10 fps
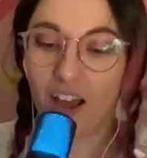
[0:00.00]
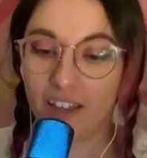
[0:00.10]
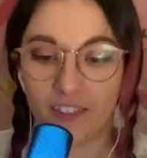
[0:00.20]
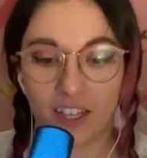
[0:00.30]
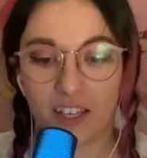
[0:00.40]

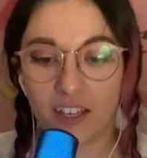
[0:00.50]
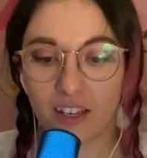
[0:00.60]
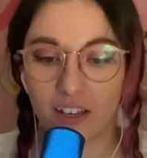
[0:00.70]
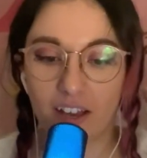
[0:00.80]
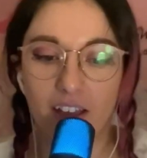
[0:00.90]
think
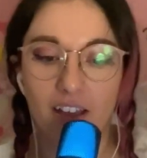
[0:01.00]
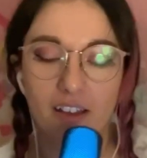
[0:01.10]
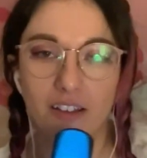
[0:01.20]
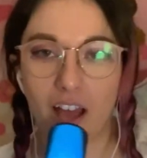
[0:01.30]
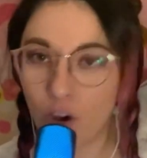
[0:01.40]

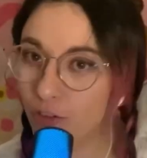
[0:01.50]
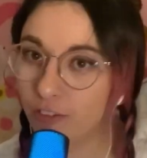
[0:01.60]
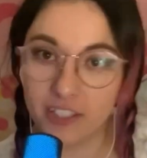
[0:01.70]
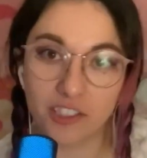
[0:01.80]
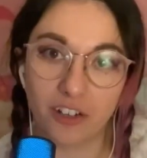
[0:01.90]
Alfie
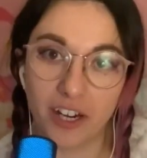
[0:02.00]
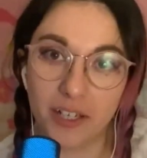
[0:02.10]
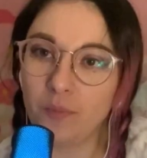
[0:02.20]
is great,